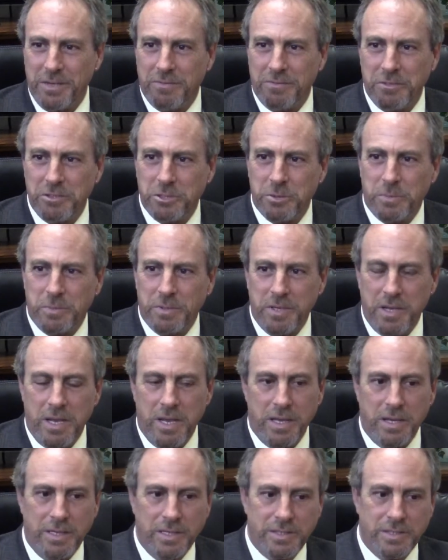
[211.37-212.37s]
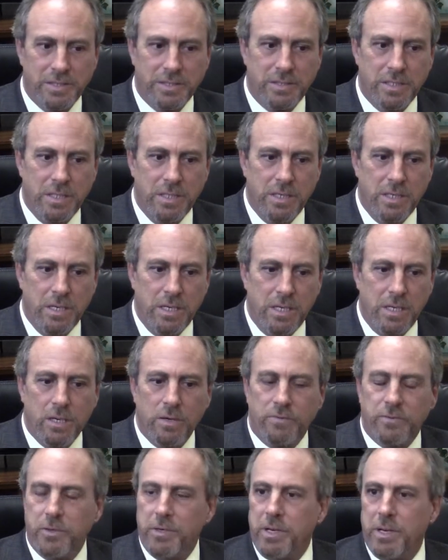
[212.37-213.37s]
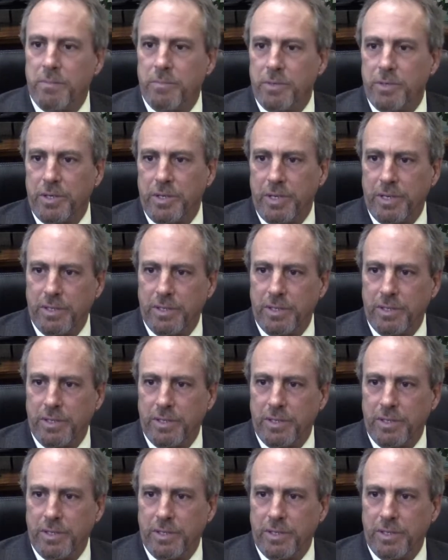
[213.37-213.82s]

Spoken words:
The official plan is, for a number of